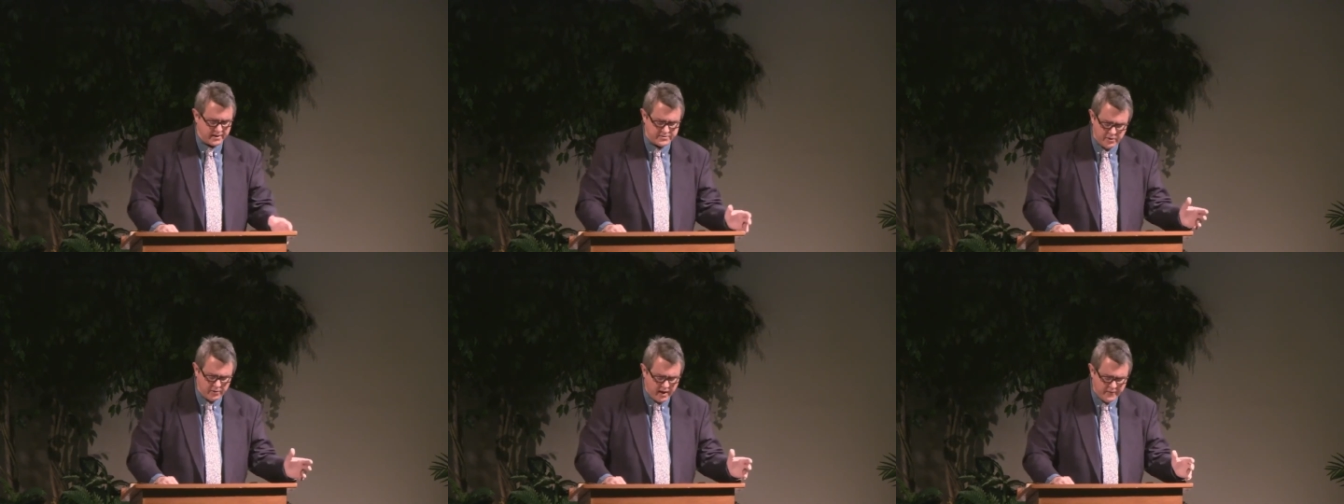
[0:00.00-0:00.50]

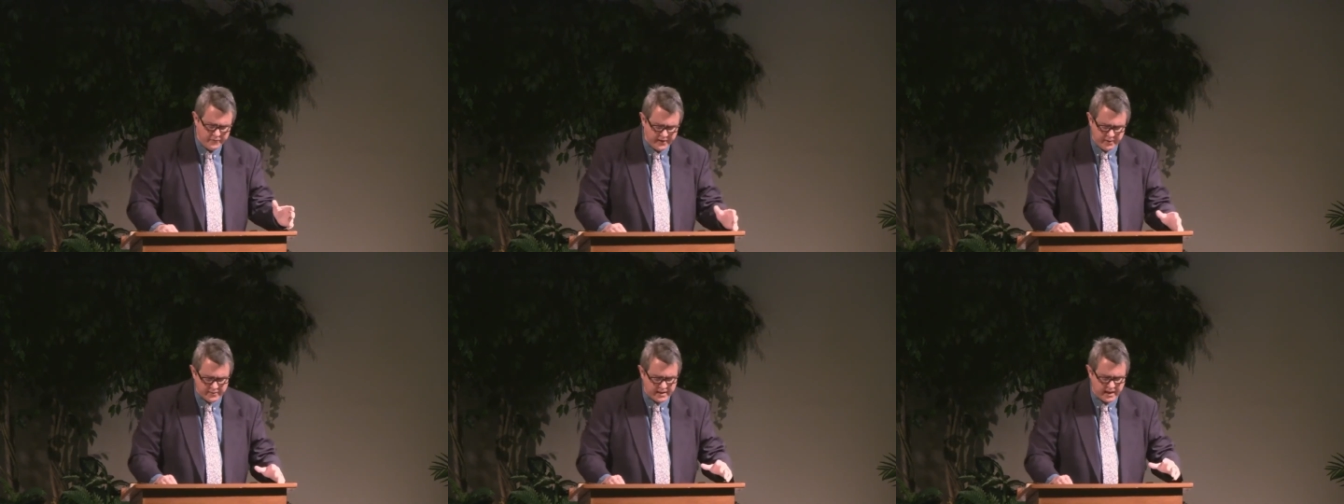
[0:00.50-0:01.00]
Do not
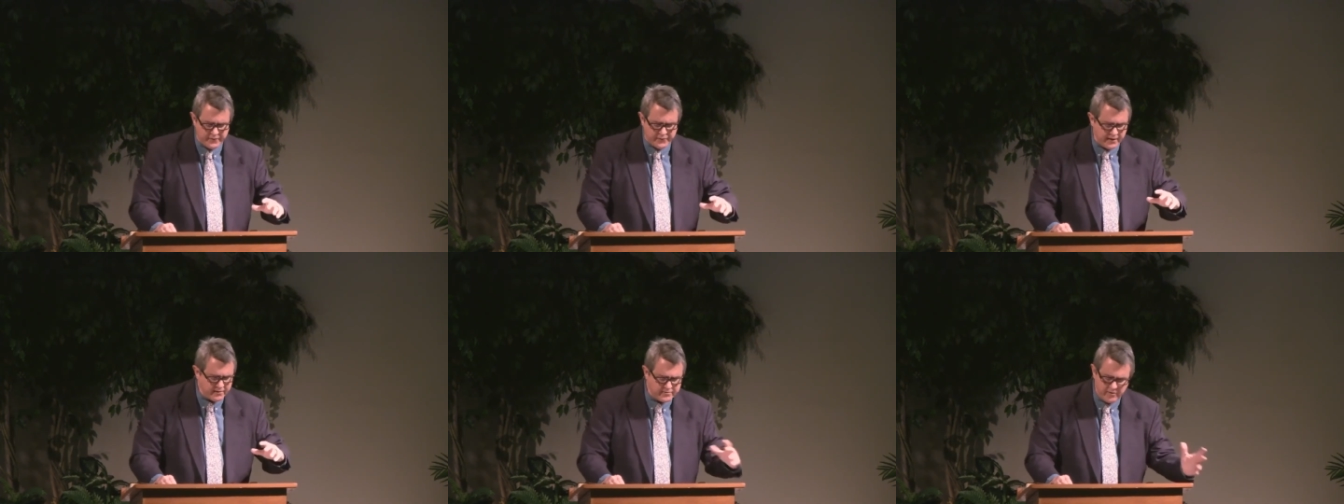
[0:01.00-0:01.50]
fear what they
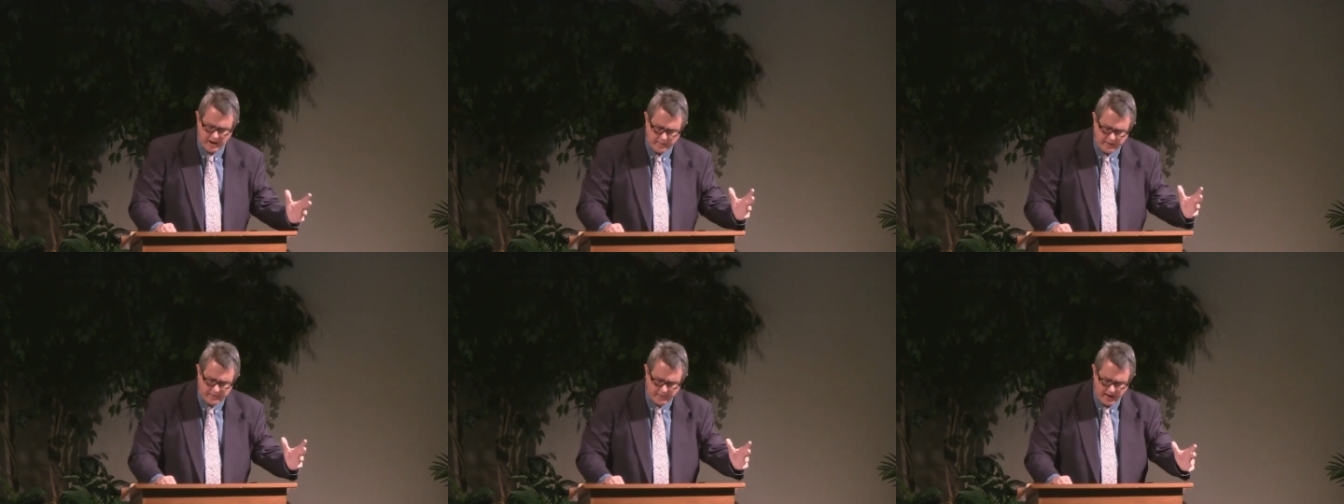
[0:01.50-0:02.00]
fear. Do not
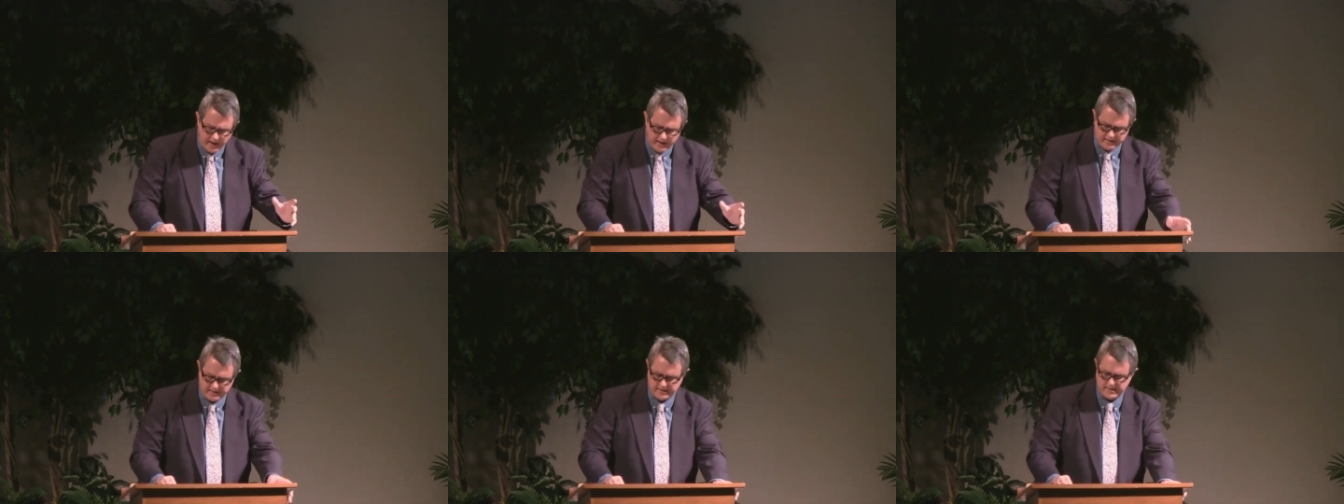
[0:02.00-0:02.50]
be
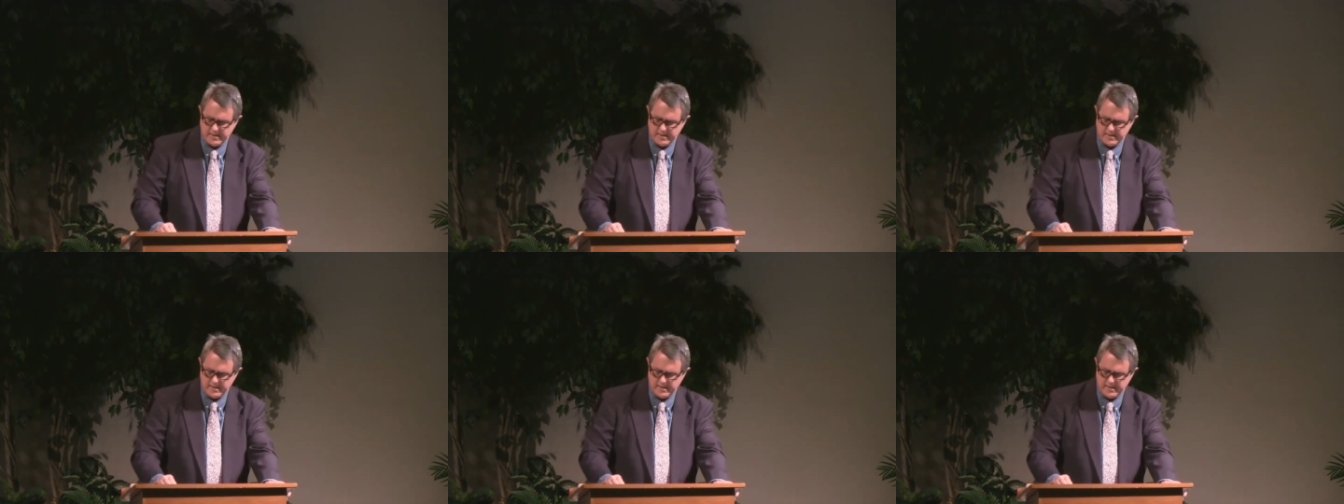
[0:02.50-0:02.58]
frightened.